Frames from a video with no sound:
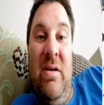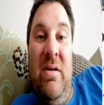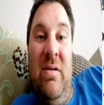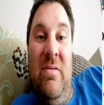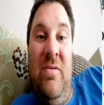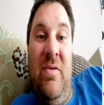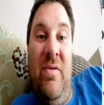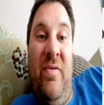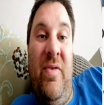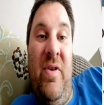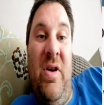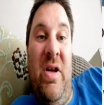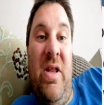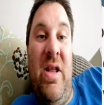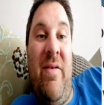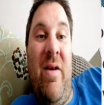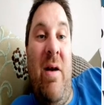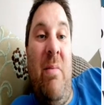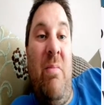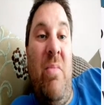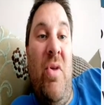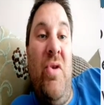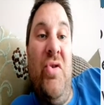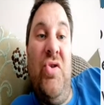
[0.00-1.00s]
for fear there
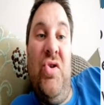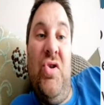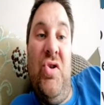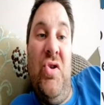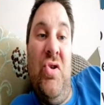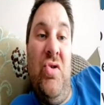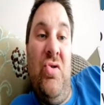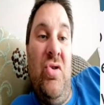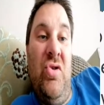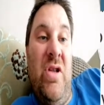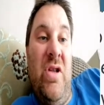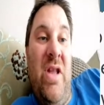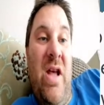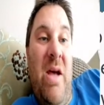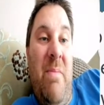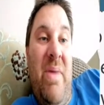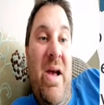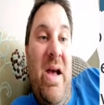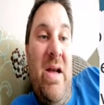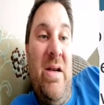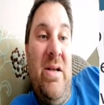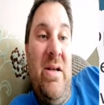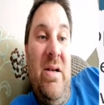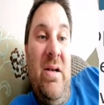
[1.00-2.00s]
are monsters under their
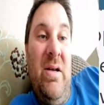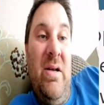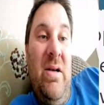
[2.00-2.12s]
bed,